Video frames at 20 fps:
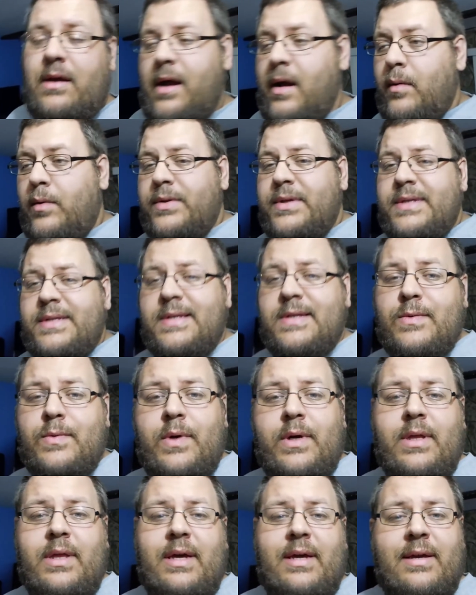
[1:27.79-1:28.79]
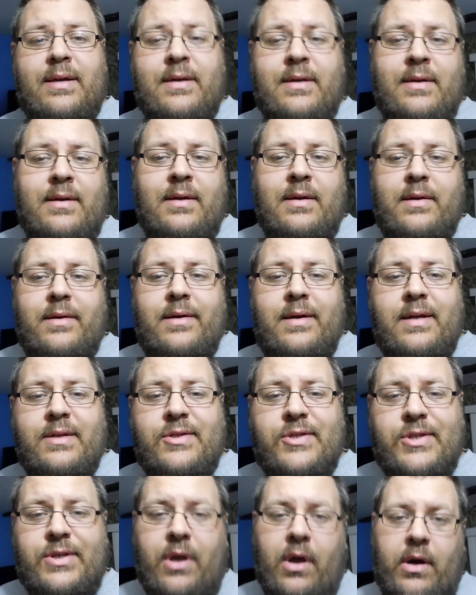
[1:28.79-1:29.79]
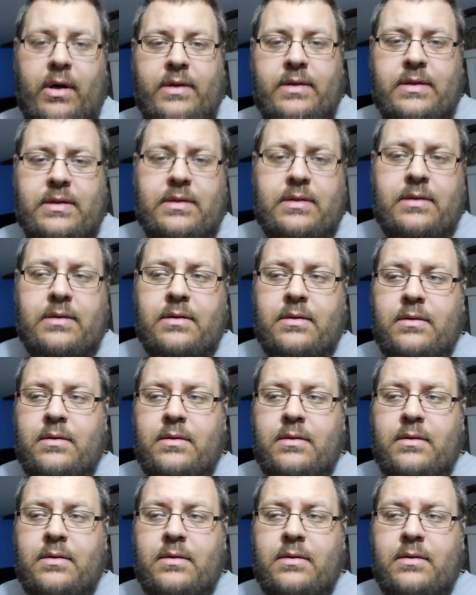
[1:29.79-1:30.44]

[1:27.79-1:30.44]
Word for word: all right, well, this is where like it starts.